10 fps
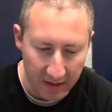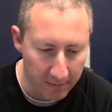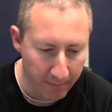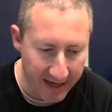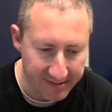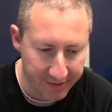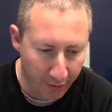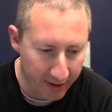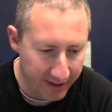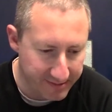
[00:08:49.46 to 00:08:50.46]
My
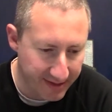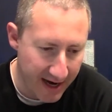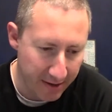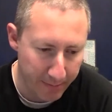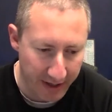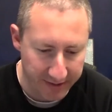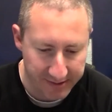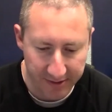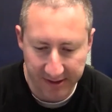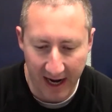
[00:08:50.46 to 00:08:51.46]
story is kind of the
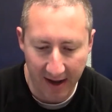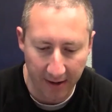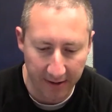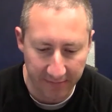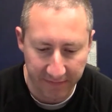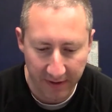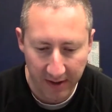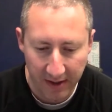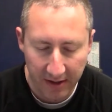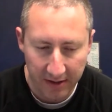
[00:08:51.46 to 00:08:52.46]
poster child of
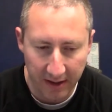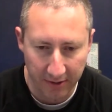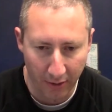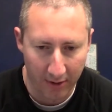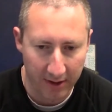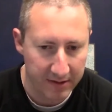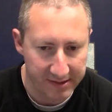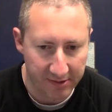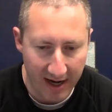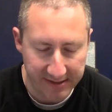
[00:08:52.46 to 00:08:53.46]
ignoring the
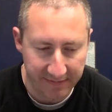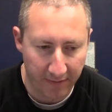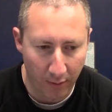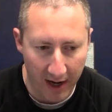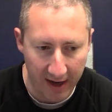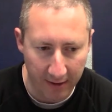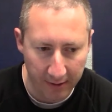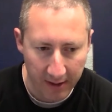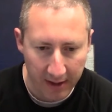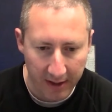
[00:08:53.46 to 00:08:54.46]
stress for a
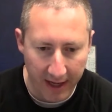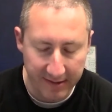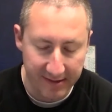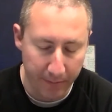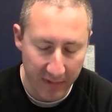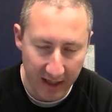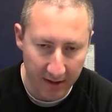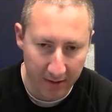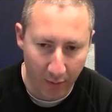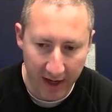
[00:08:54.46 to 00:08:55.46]
while. And to
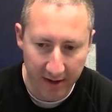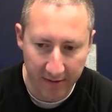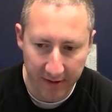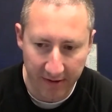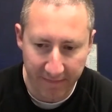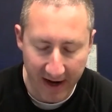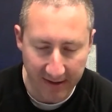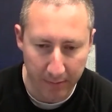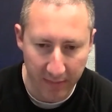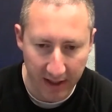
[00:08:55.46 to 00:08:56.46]
me, the way it
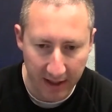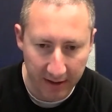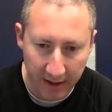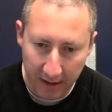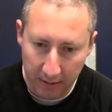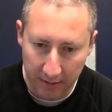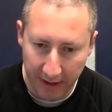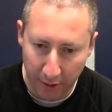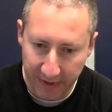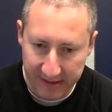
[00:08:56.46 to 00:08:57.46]
affected me,
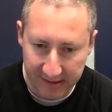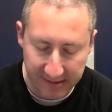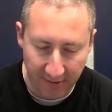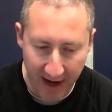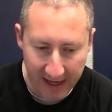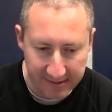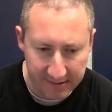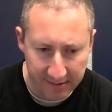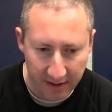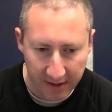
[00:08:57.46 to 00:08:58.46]
little bits of
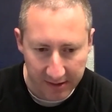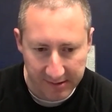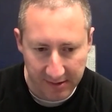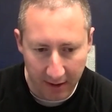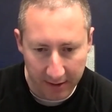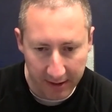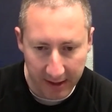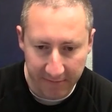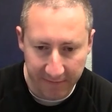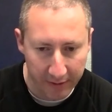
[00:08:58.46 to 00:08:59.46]
stress started to
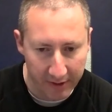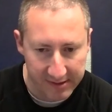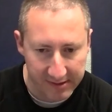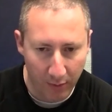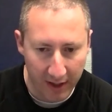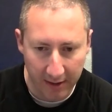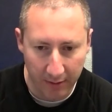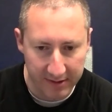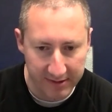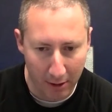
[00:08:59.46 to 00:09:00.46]
influence the way
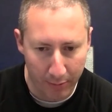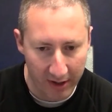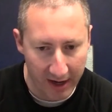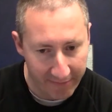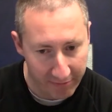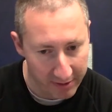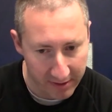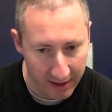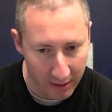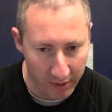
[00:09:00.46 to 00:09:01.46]
you interpret
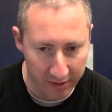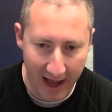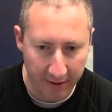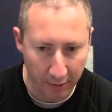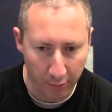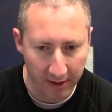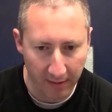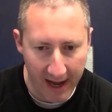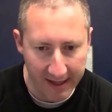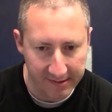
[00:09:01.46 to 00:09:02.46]
everything without you
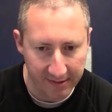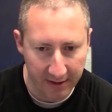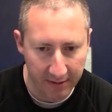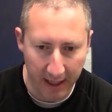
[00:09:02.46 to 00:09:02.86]
realizing it.